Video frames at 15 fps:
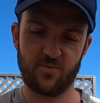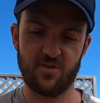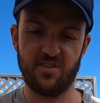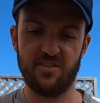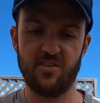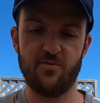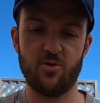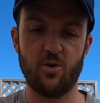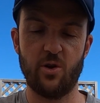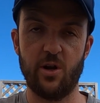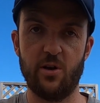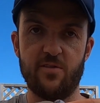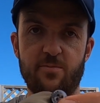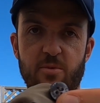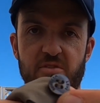so it's even got
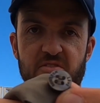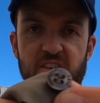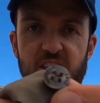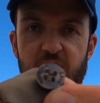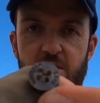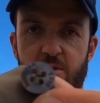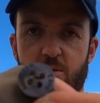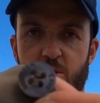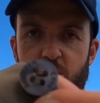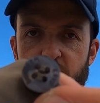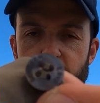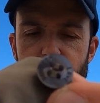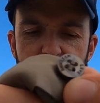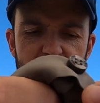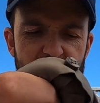Love Moschino on
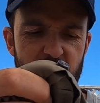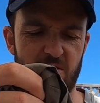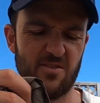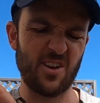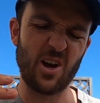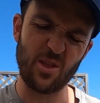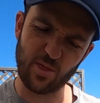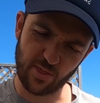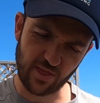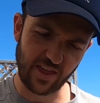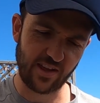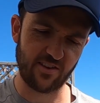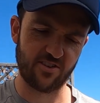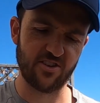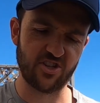the buttons. I
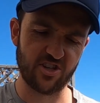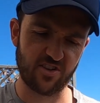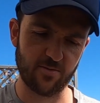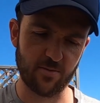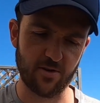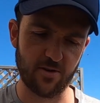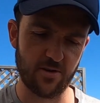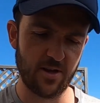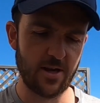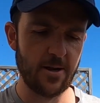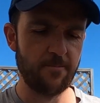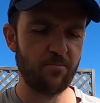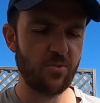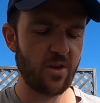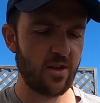think it's legitimate.
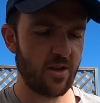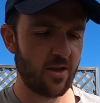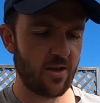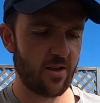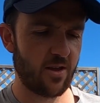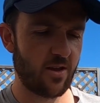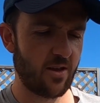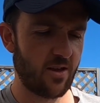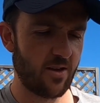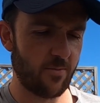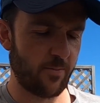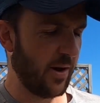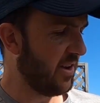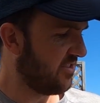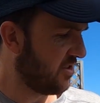
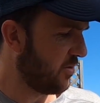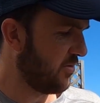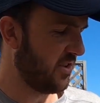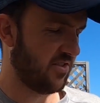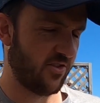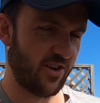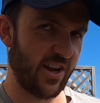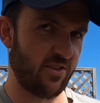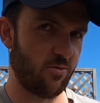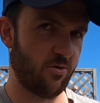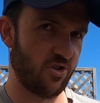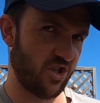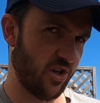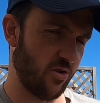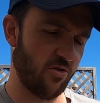Based on this, the next one
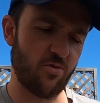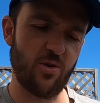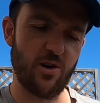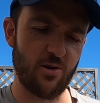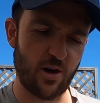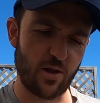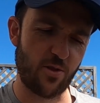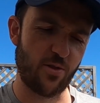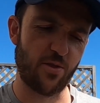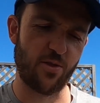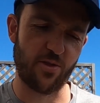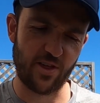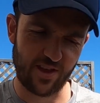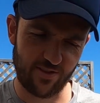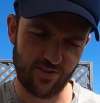I'll show you as well, I
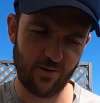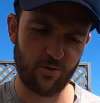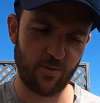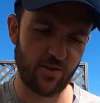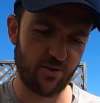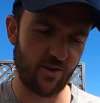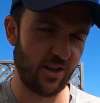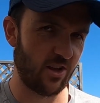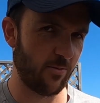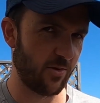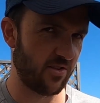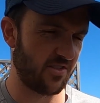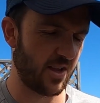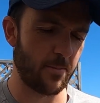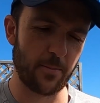think they would have been donated by
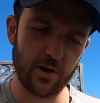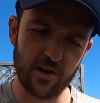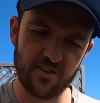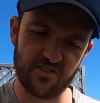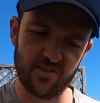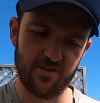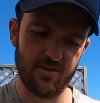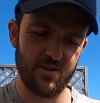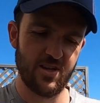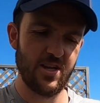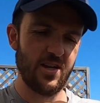the same person.